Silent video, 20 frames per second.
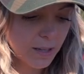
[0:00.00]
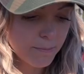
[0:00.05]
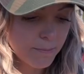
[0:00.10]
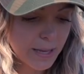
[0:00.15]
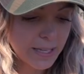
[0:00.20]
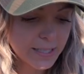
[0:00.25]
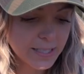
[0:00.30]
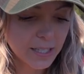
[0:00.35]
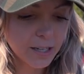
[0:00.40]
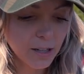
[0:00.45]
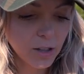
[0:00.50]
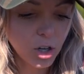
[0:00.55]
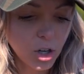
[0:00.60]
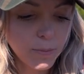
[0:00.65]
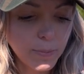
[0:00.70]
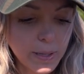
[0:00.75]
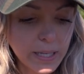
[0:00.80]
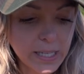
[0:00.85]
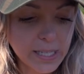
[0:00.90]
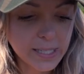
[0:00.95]
It makes it a little
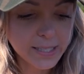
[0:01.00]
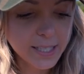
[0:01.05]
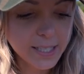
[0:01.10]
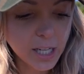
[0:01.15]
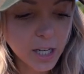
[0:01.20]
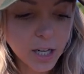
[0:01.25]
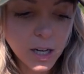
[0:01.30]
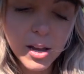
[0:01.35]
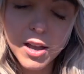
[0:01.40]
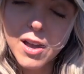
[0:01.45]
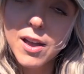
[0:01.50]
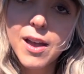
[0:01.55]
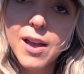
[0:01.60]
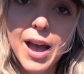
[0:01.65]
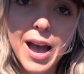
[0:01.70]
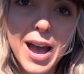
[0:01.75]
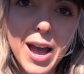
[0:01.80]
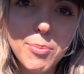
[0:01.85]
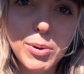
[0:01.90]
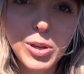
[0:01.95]
bit easier, uh,